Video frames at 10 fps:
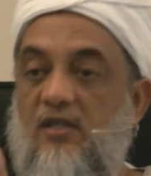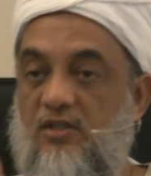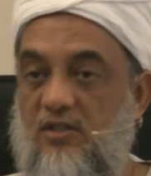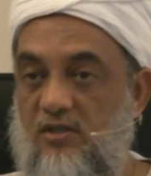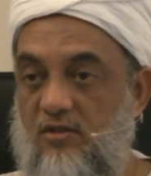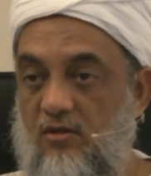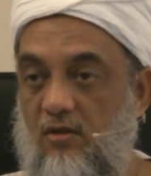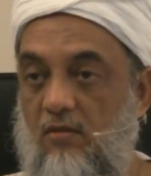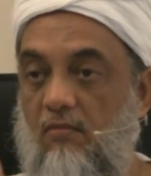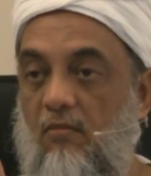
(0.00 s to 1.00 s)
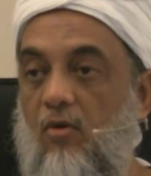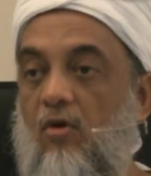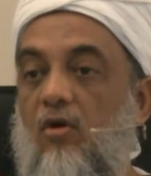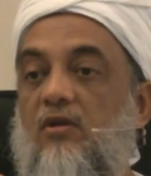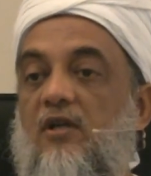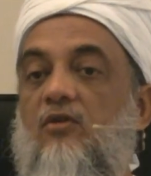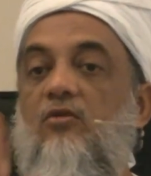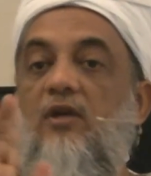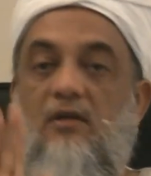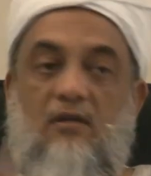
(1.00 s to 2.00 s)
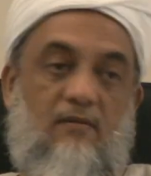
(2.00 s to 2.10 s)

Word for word: once more than you did.